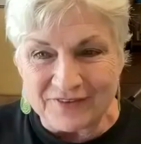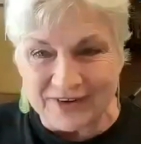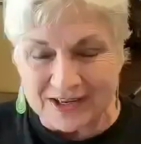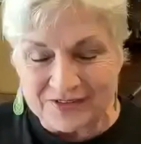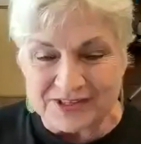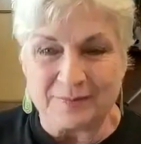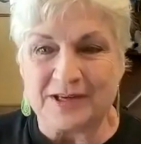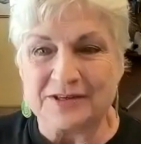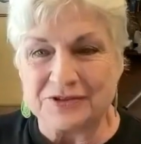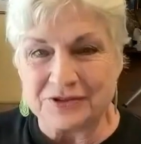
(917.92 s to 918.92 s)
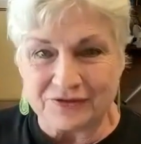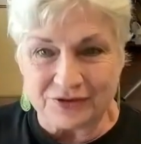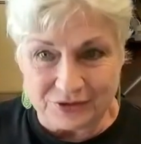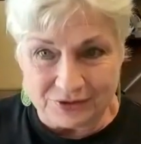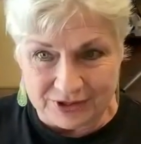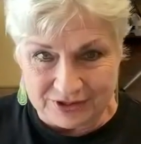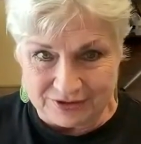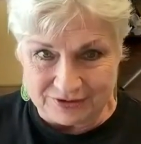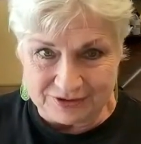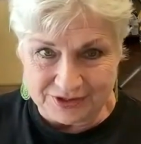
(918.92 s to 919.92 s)
had the same agent for 30
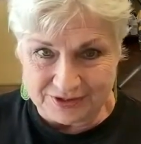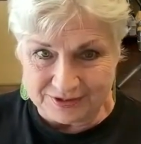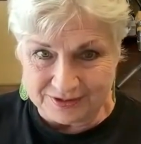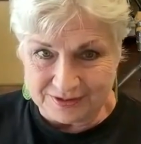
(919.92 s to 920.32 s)
years.